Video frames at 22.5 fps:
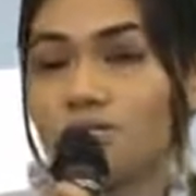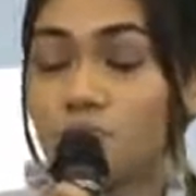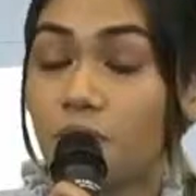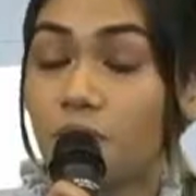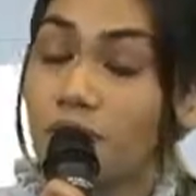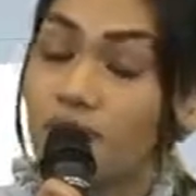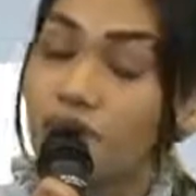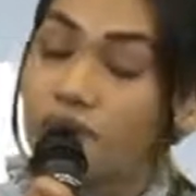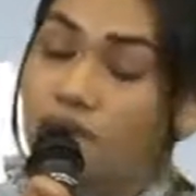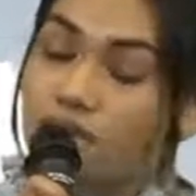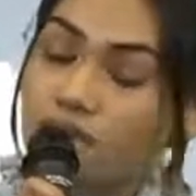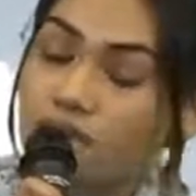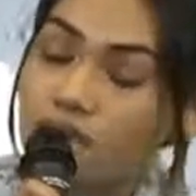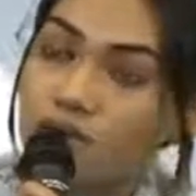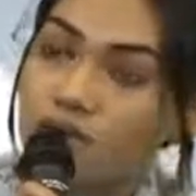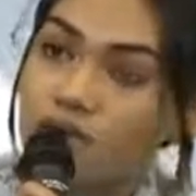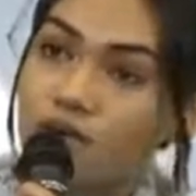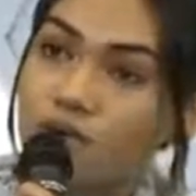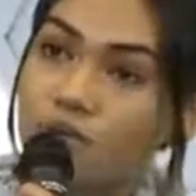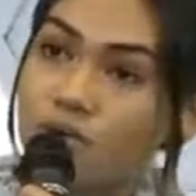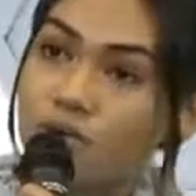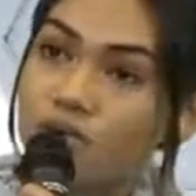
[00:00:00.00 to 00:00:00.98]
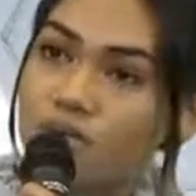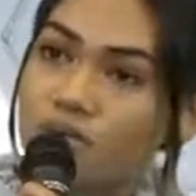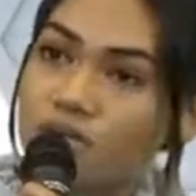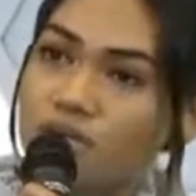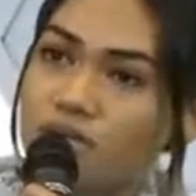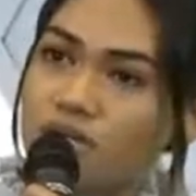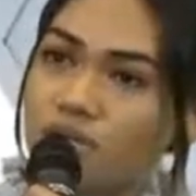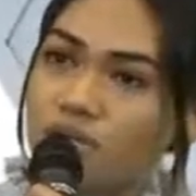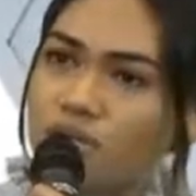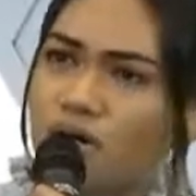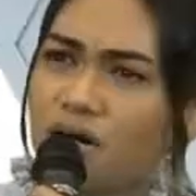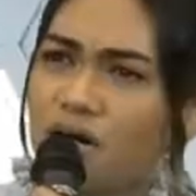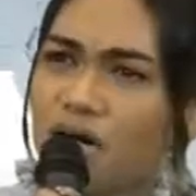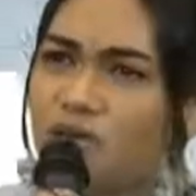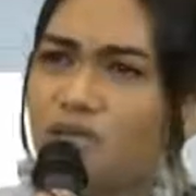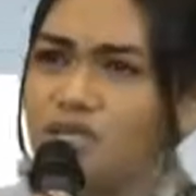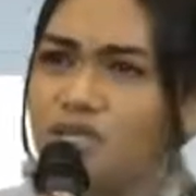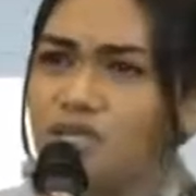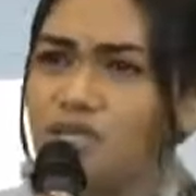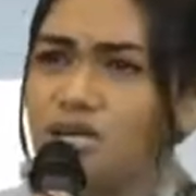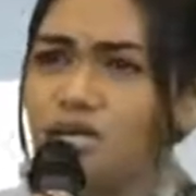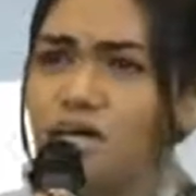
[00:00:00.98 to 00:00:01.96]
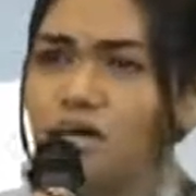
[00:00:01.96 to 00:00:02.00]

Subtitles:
But I think what you said about